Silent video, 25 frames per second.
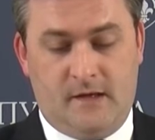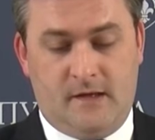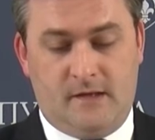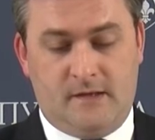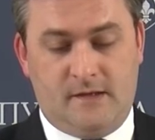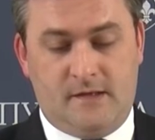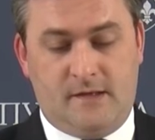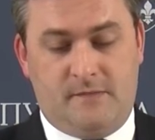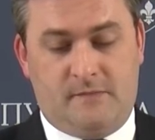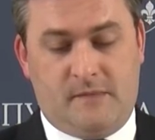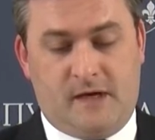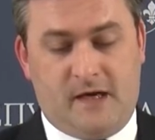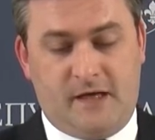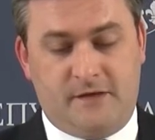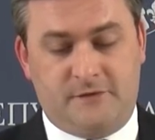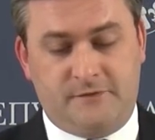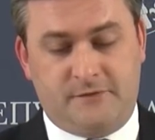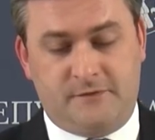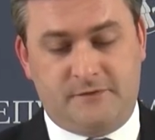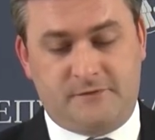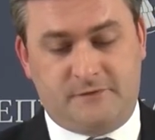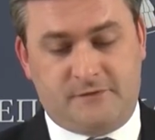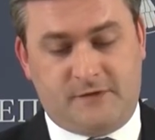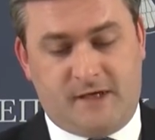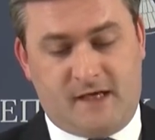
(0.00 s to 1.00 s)
The
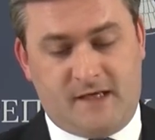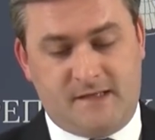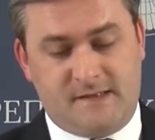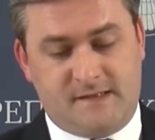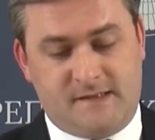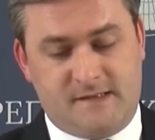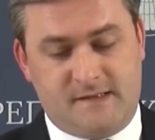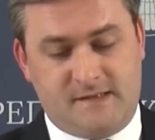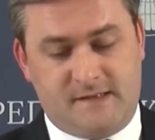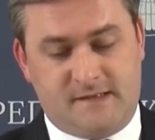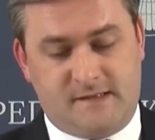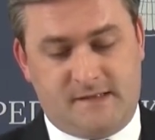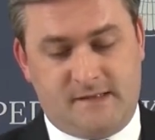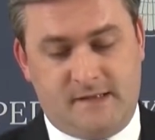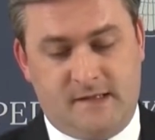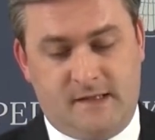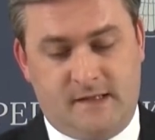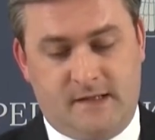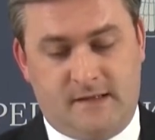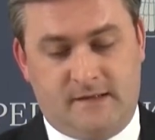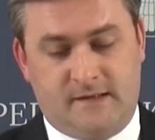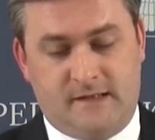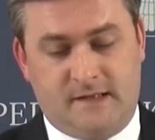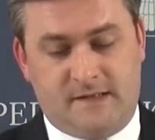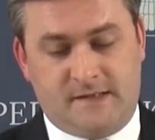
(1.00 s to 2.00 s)
migrant crisis
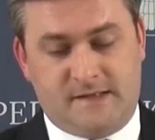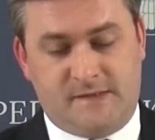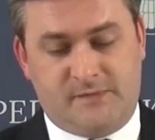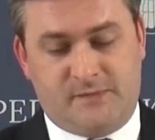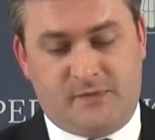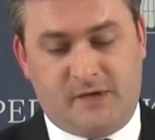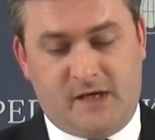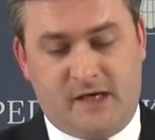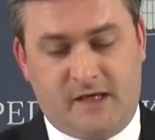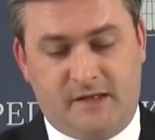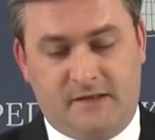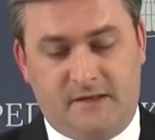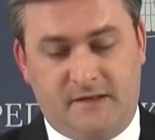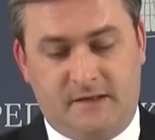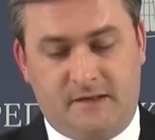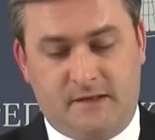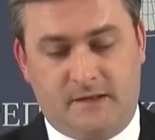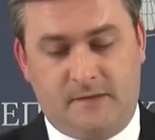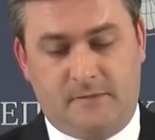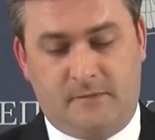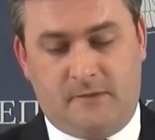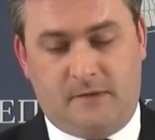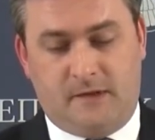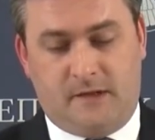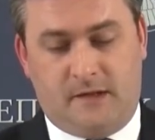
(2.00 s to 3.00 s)
that spread in
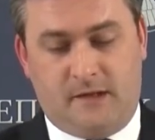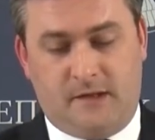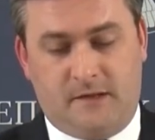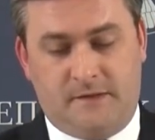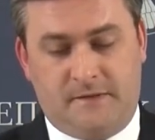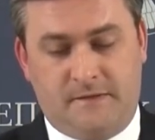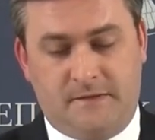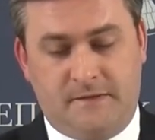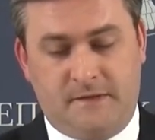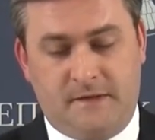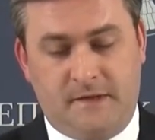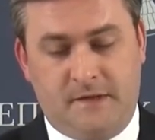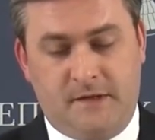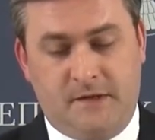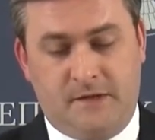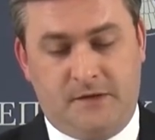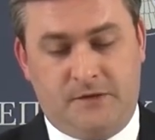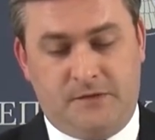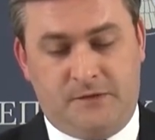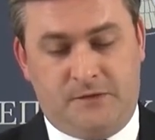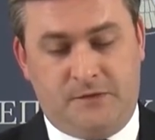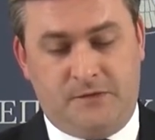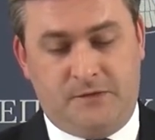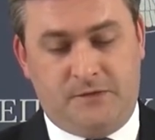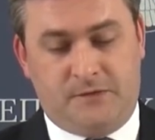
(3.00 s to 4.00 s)
the world
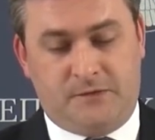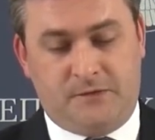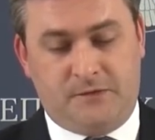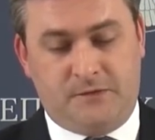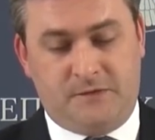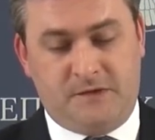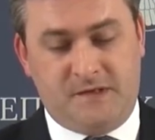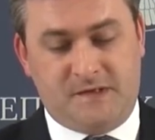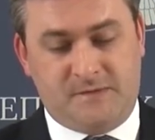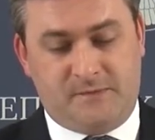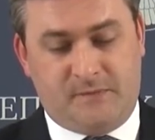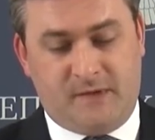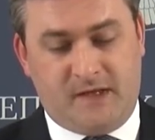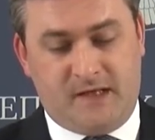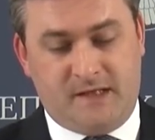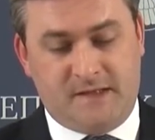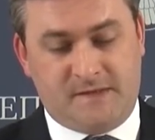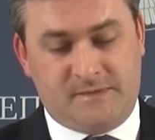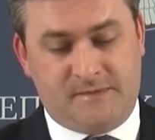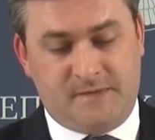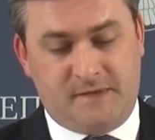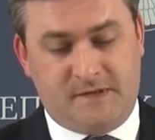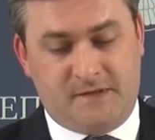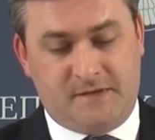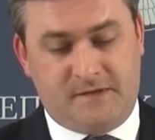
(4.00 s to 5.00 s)
due to
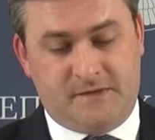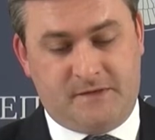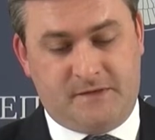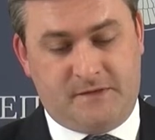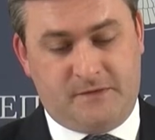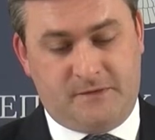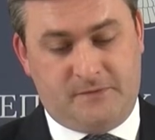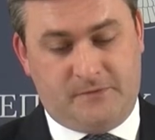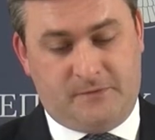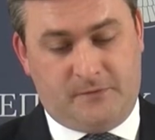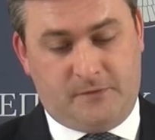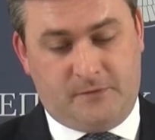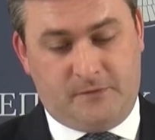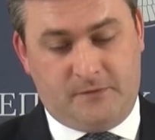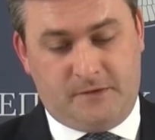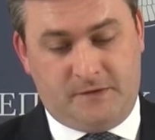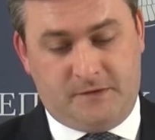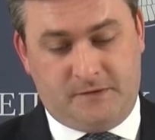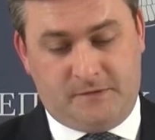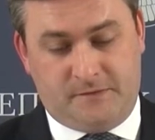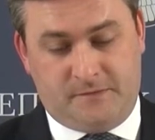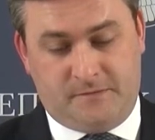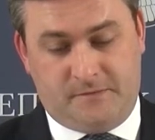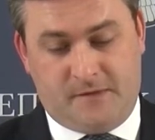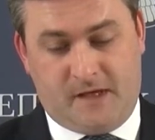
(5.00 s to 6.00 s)
displacement for
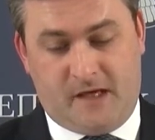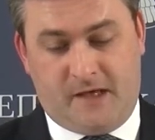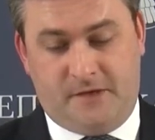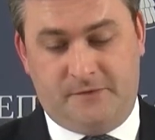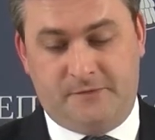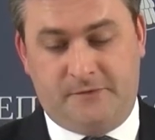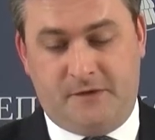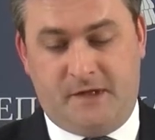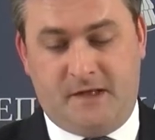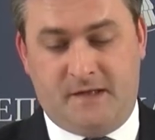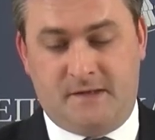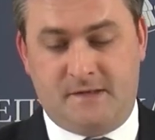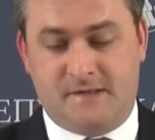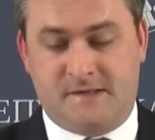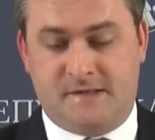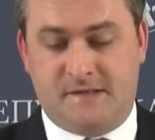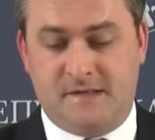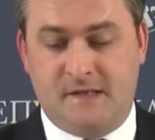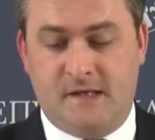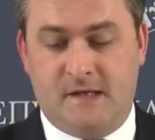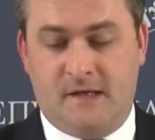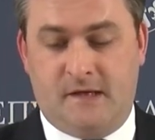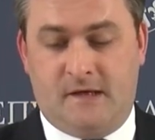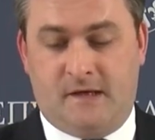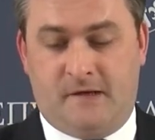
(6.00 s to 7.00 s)
the areas
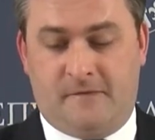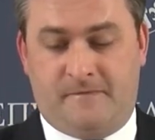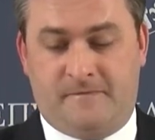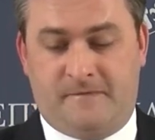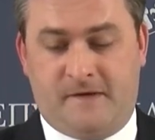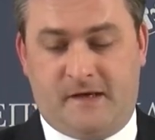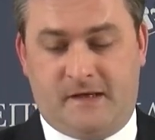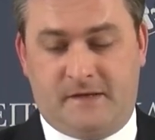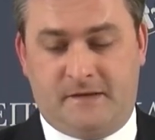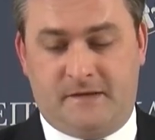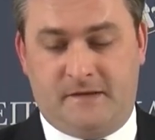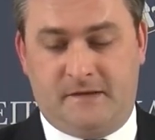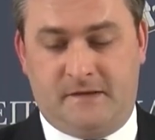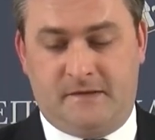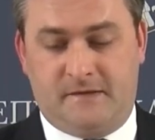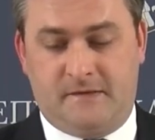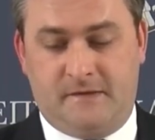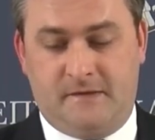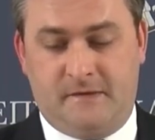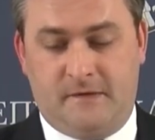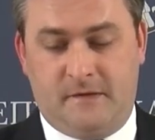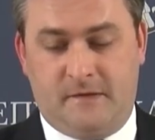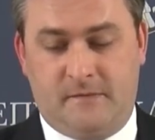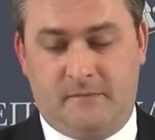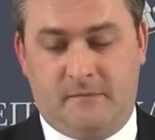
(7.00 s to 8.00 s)
affected
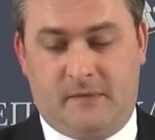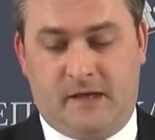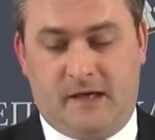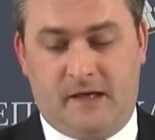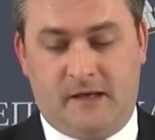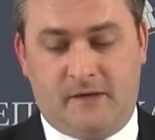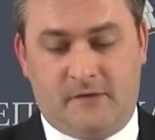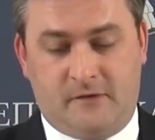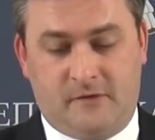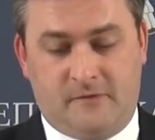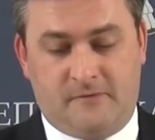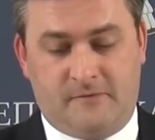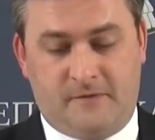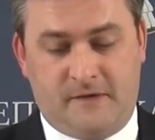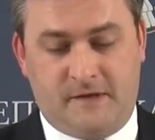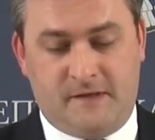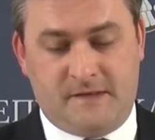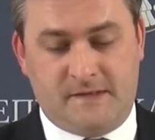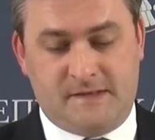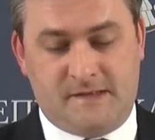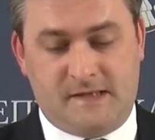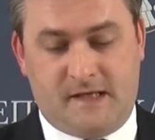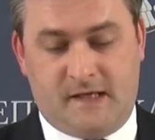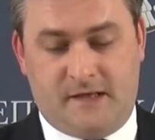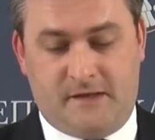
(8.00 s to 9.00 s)
by
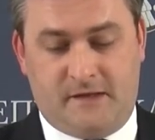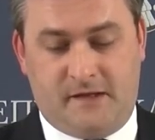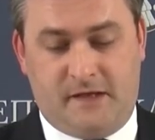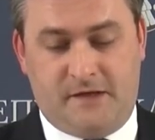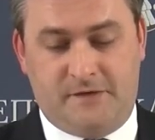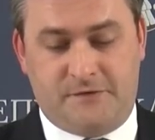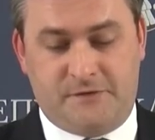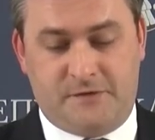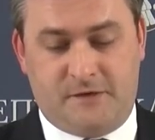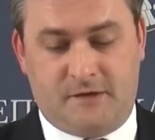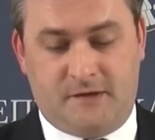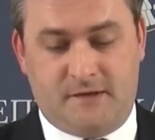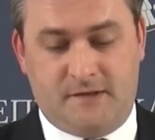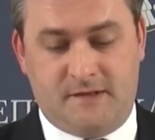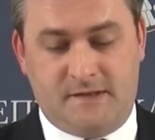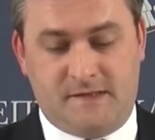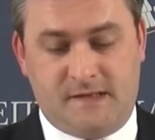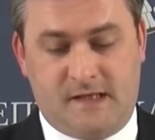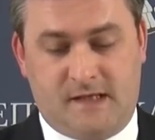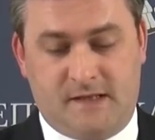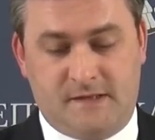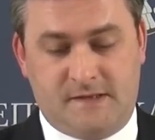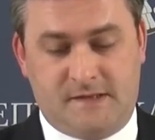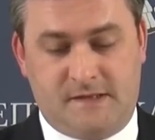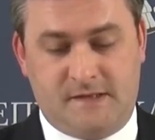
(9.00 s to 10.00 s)
conflicts and natural
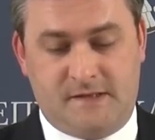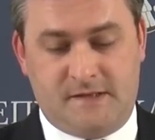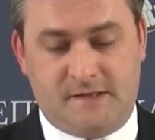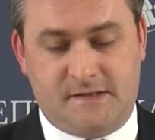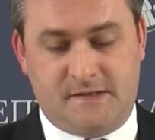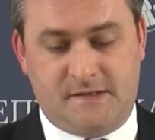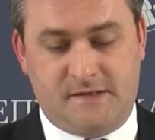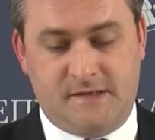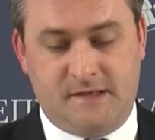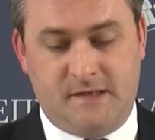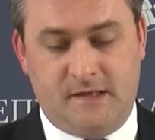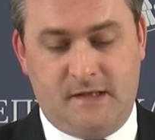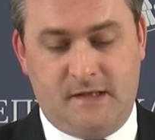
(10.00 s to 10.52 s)
disasters